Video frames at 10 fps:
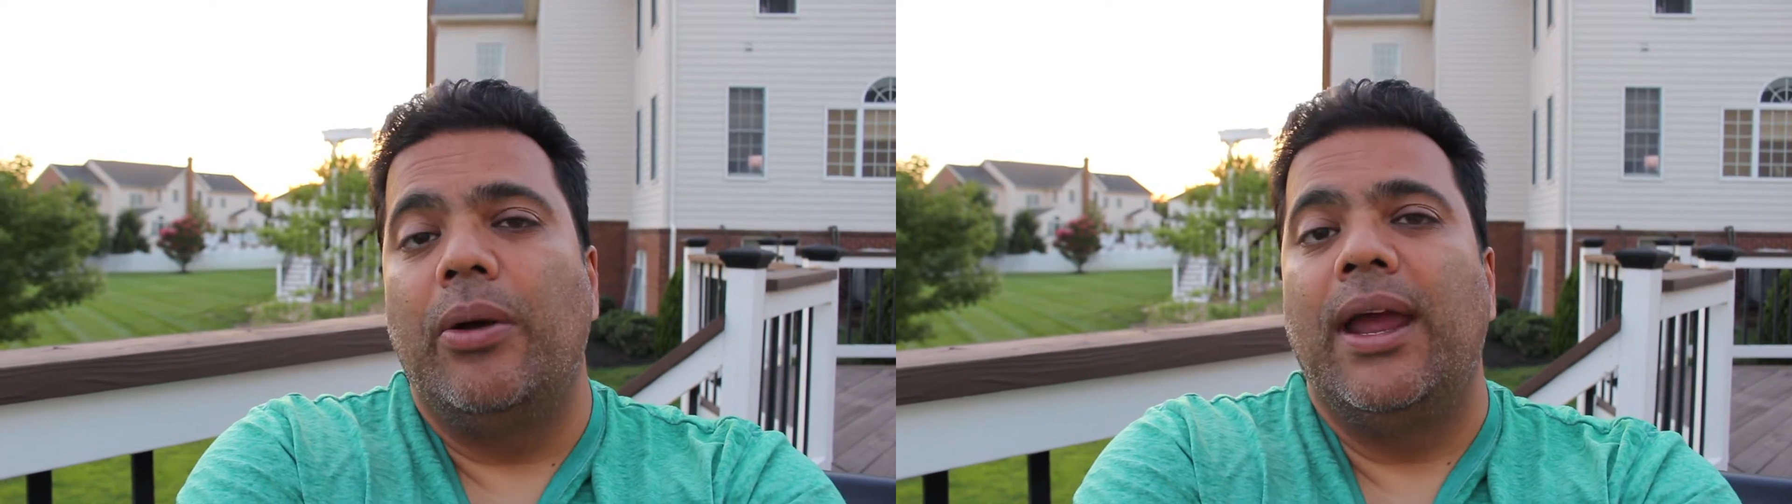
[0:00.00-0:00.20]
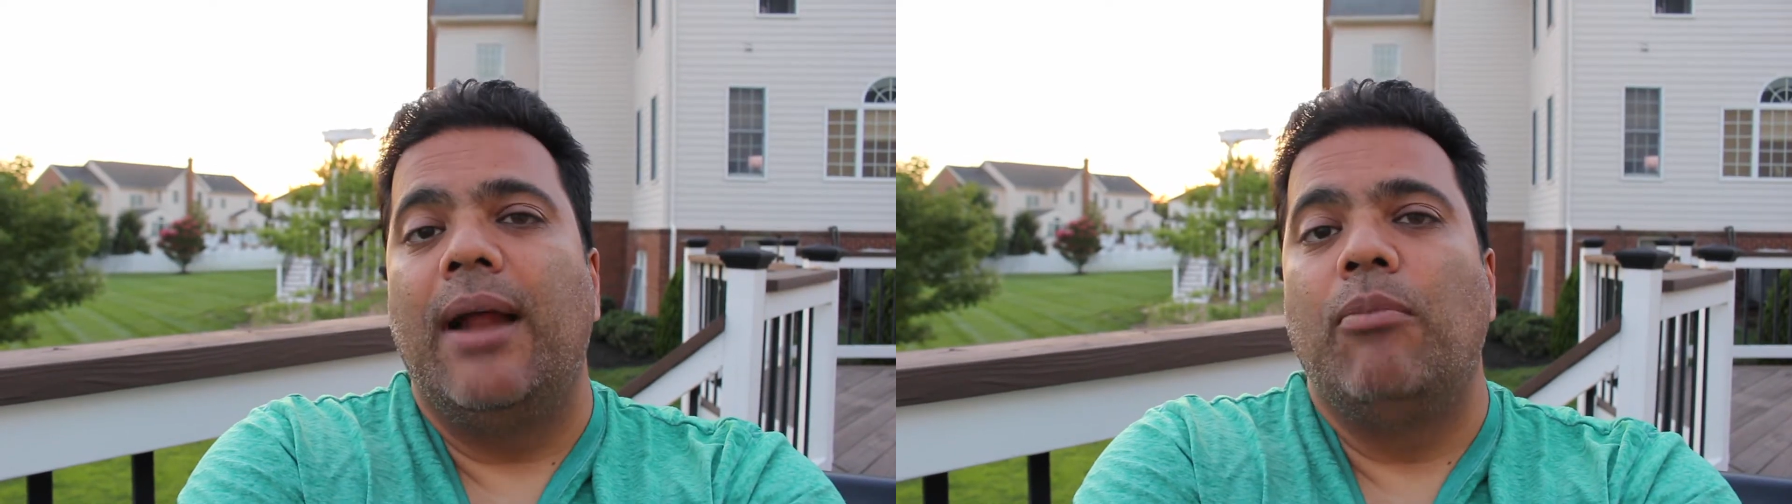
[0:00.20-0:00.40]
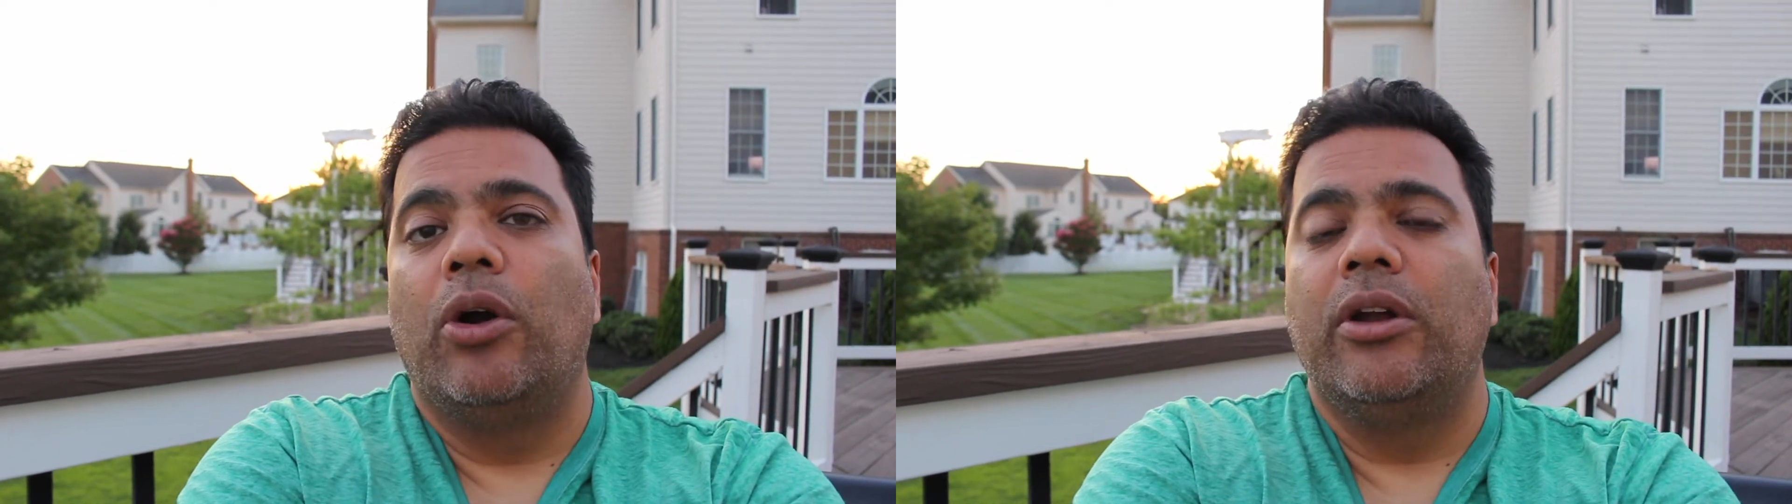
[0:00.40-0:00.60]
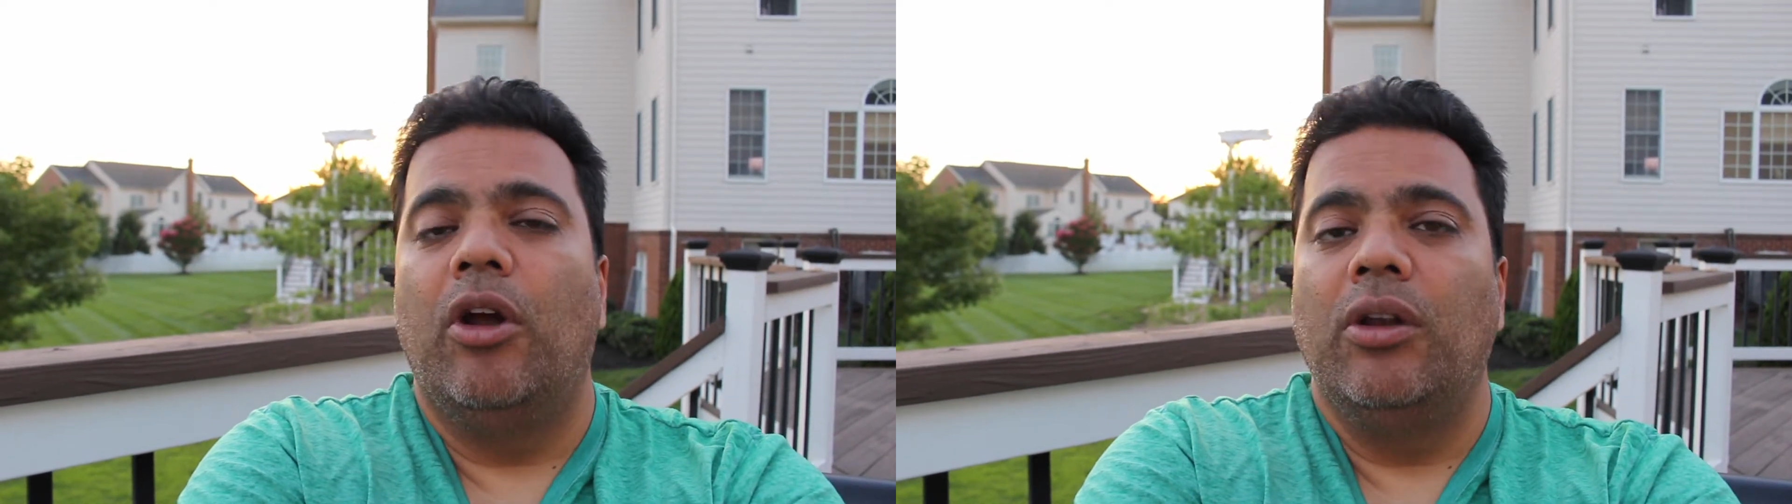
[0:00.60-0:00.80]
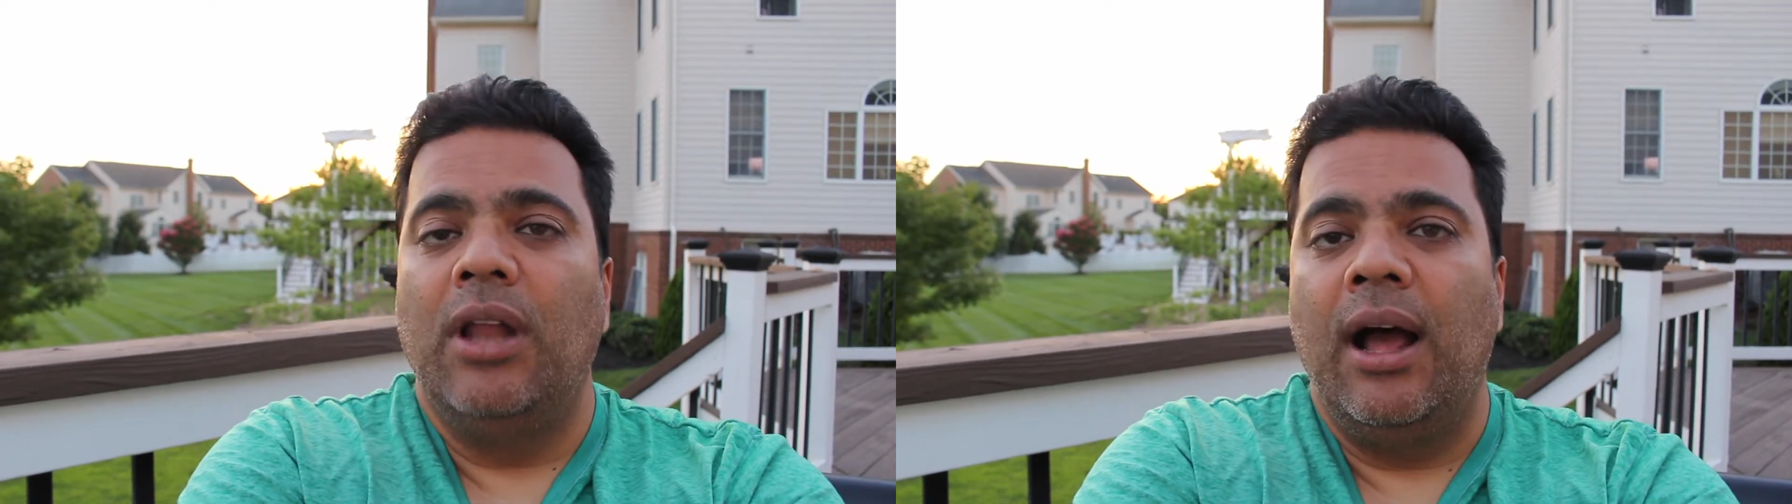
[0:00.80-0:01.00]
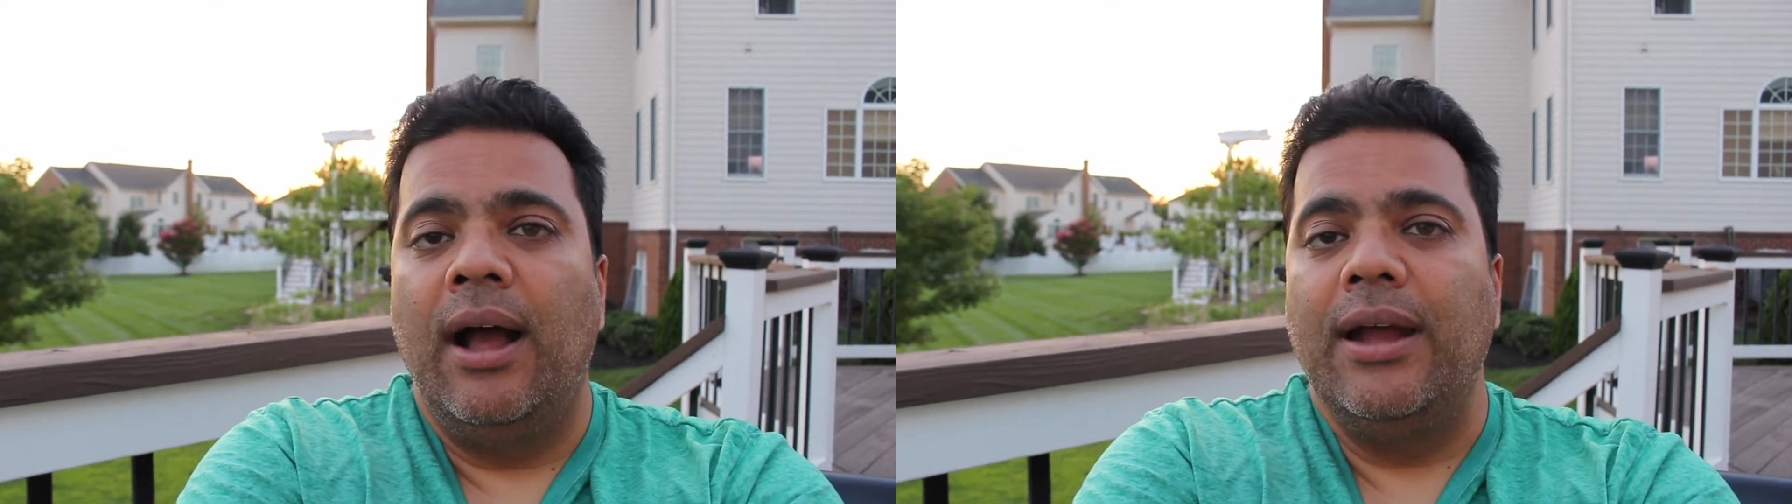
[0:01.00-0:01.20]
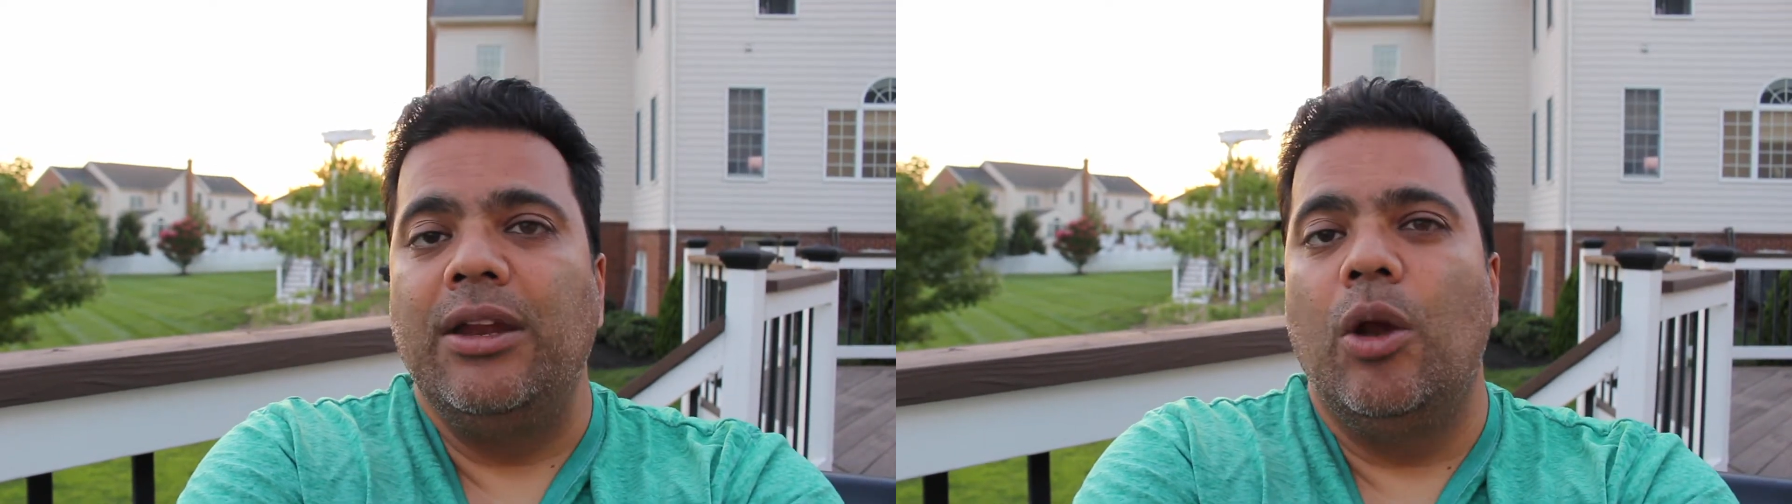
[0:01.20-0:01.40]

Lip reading: You know, can I market it online?